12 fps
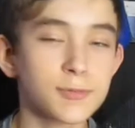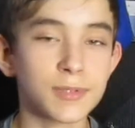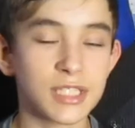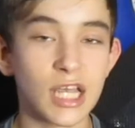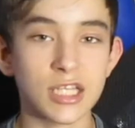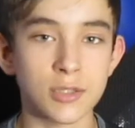
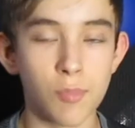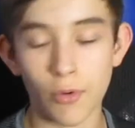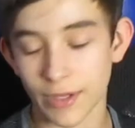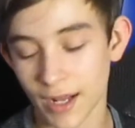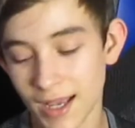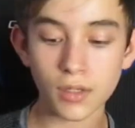besides the
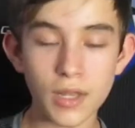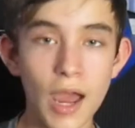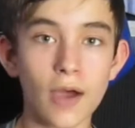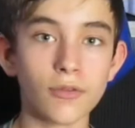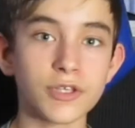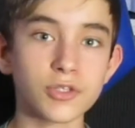point.
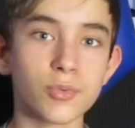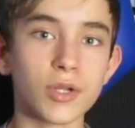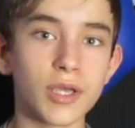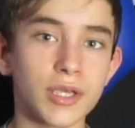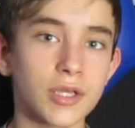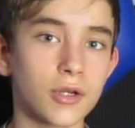Now, this one
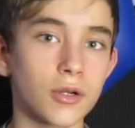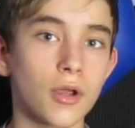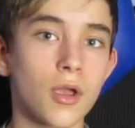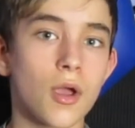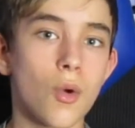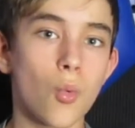I hear
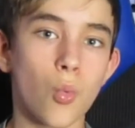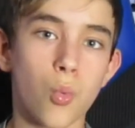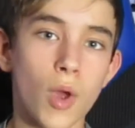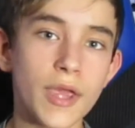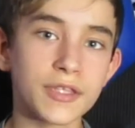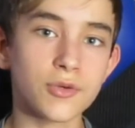
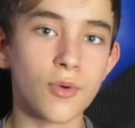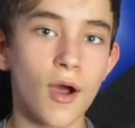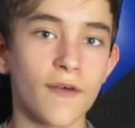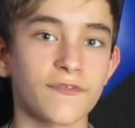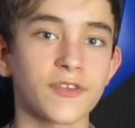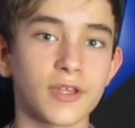way too
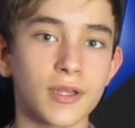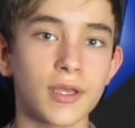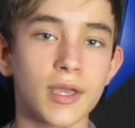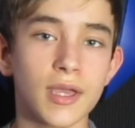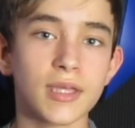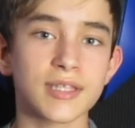often
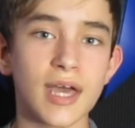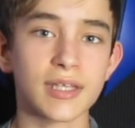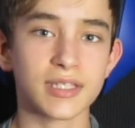is that